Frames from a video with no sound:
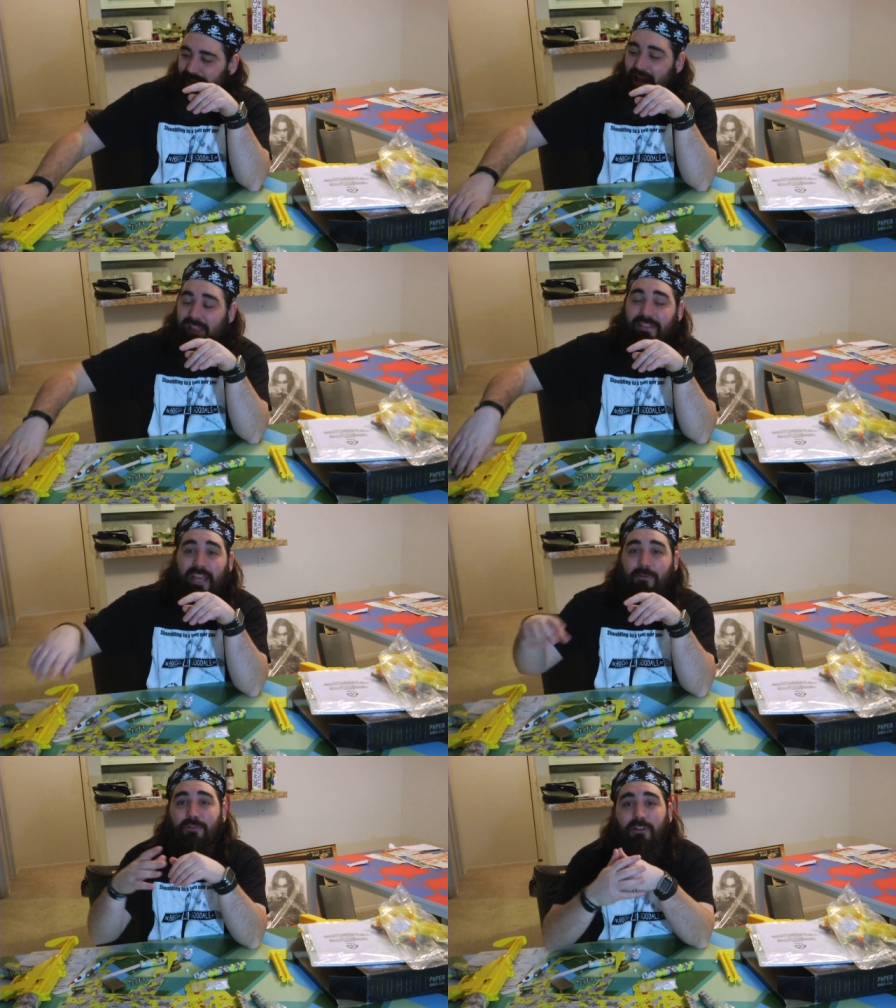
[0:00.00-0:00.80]
And
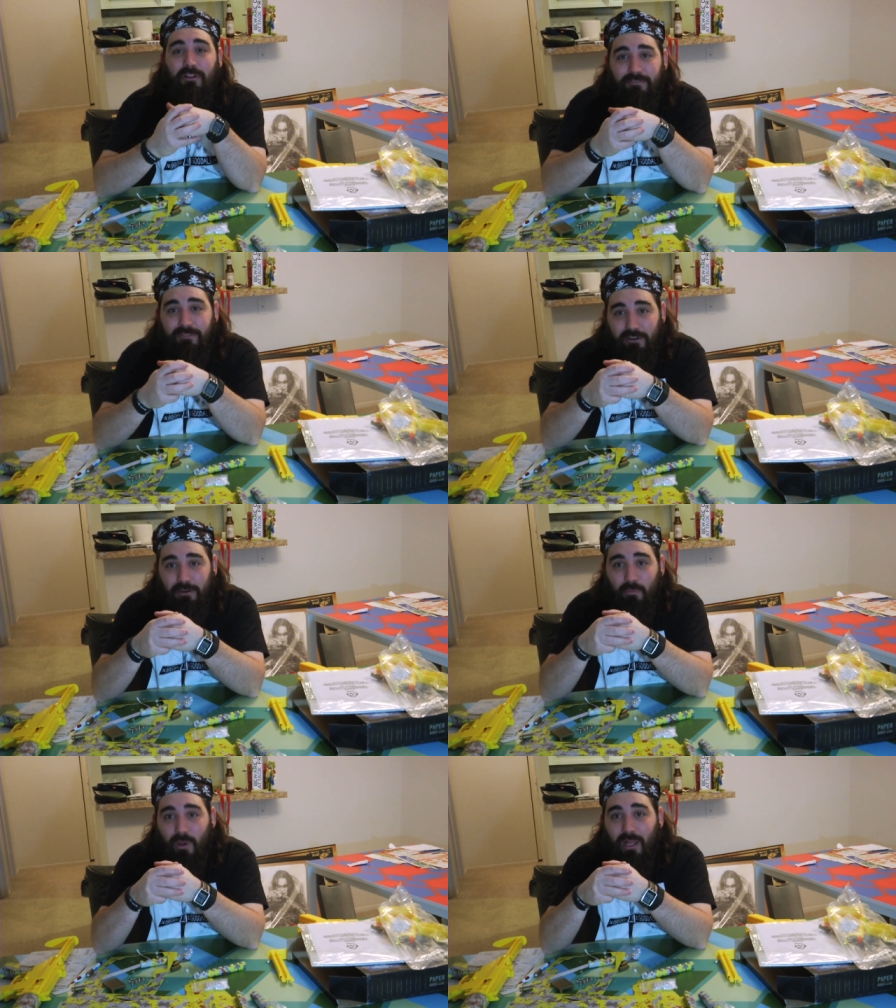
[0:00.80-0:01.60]
that will look
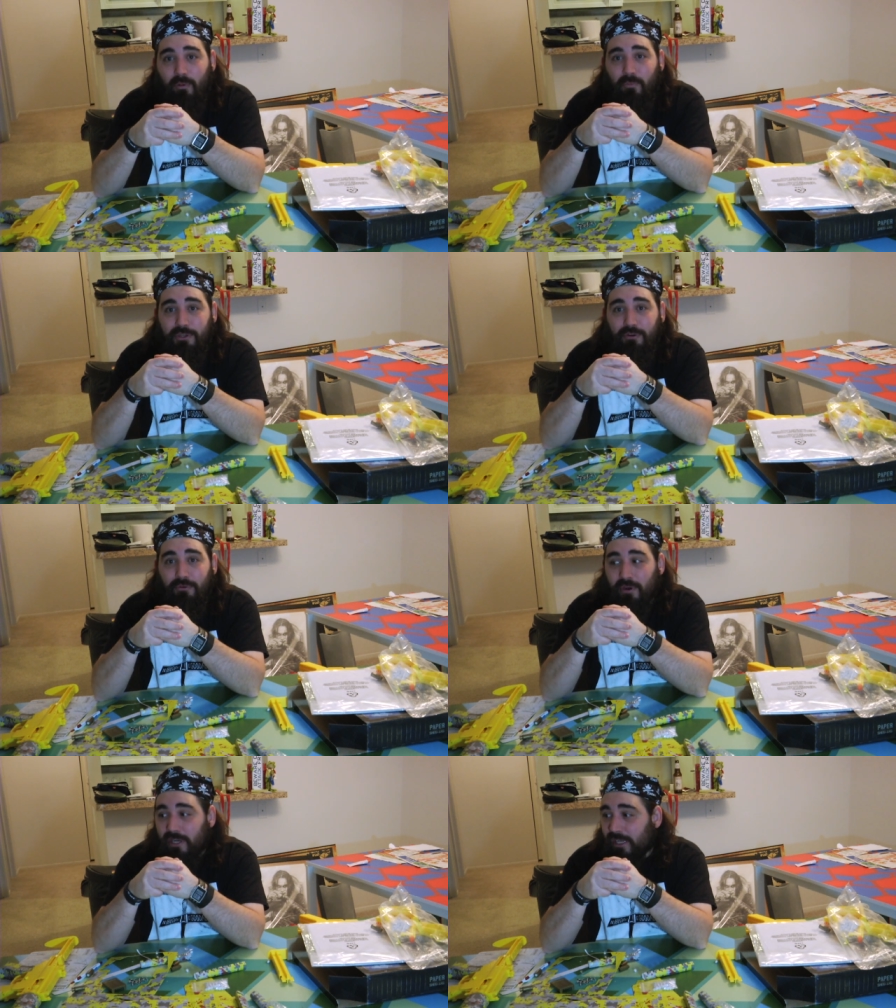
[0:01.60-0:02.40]
very well when you're
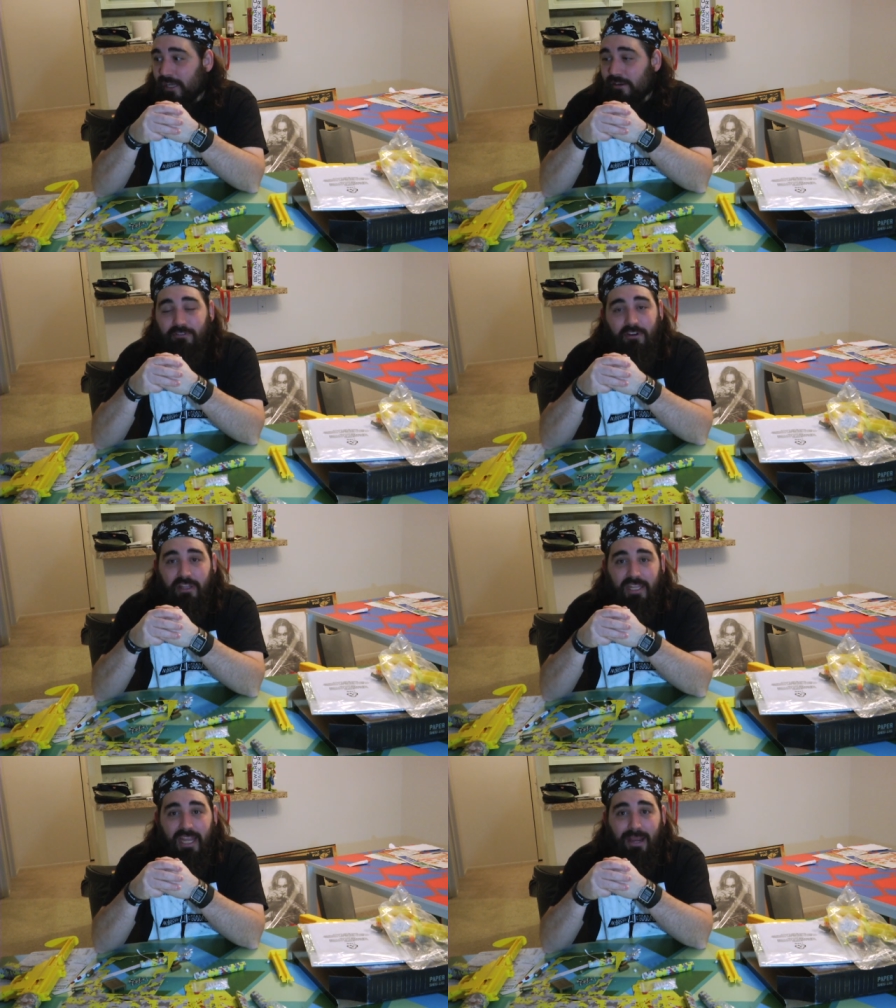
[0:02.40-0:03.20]
running in front
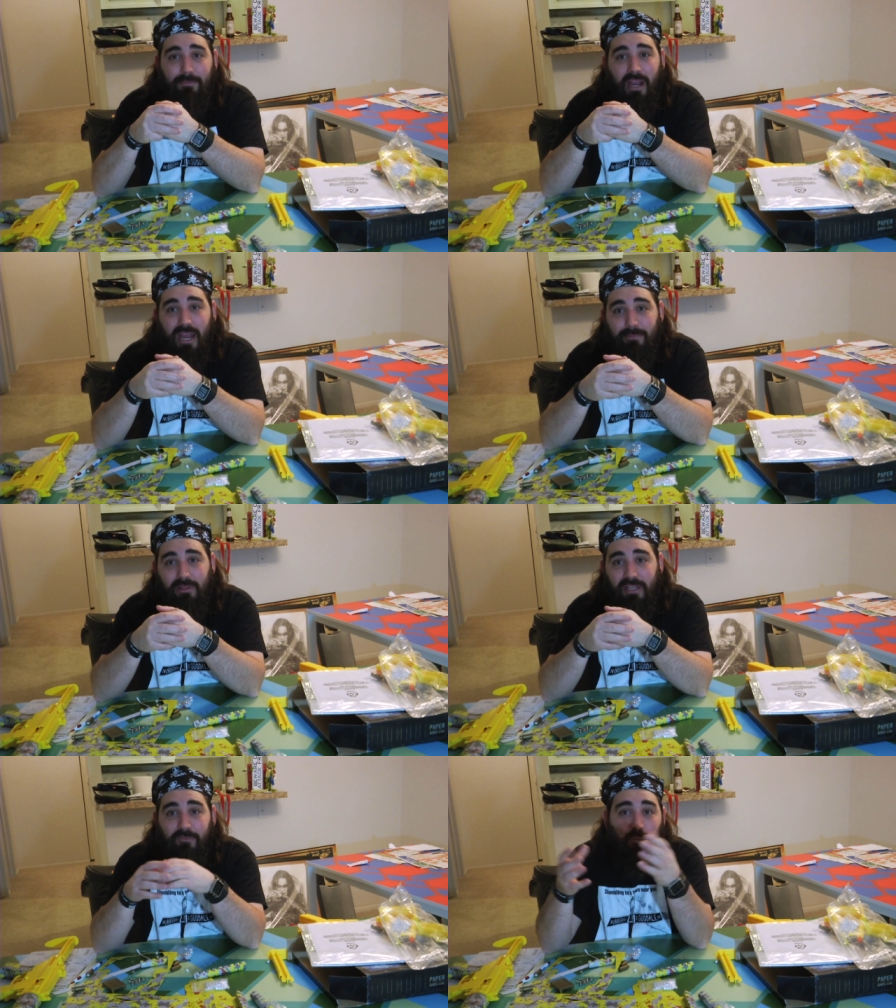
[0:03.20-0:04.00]
of the camera, I
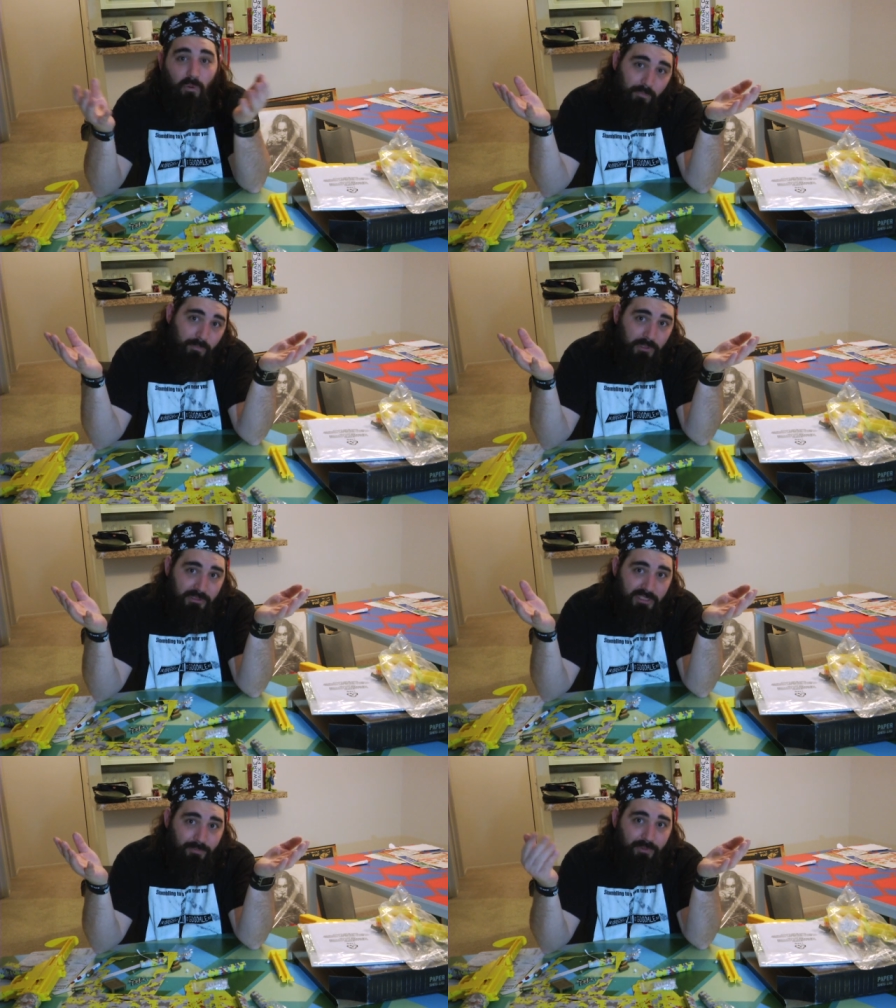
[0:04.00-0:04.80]
believe. We'll, we'll
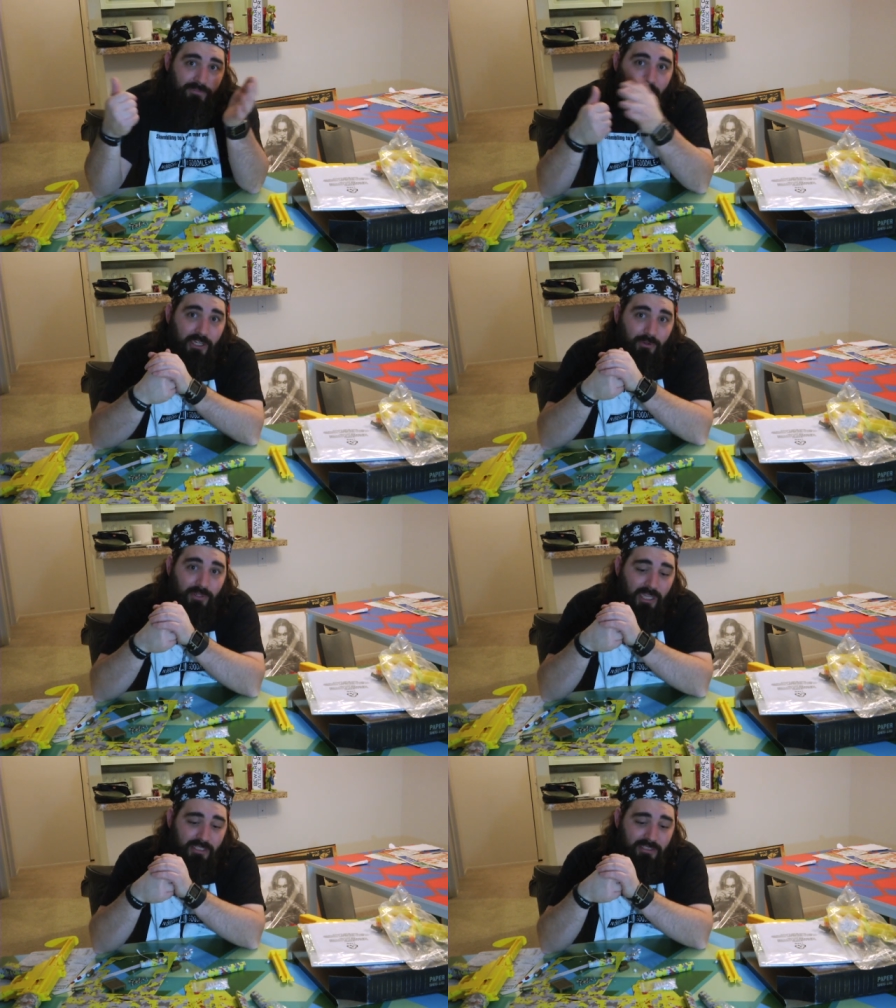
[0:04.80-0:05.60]
see whenever I do
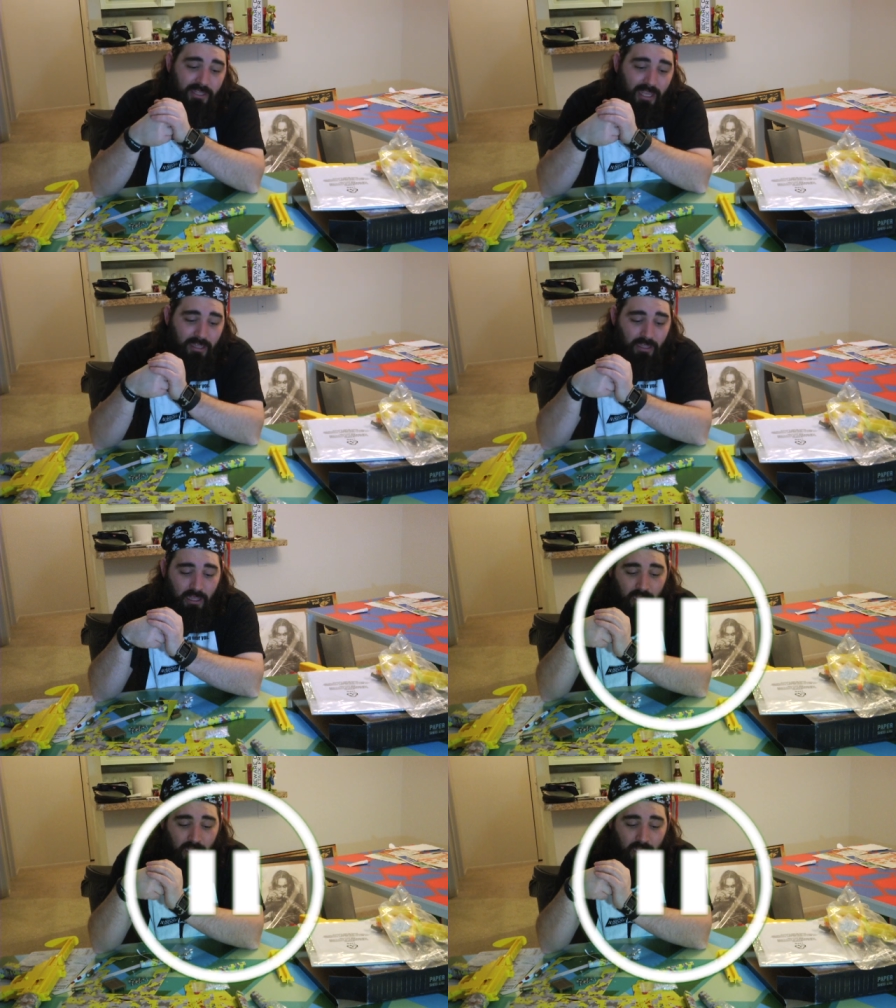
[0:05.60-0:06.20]
a test of that.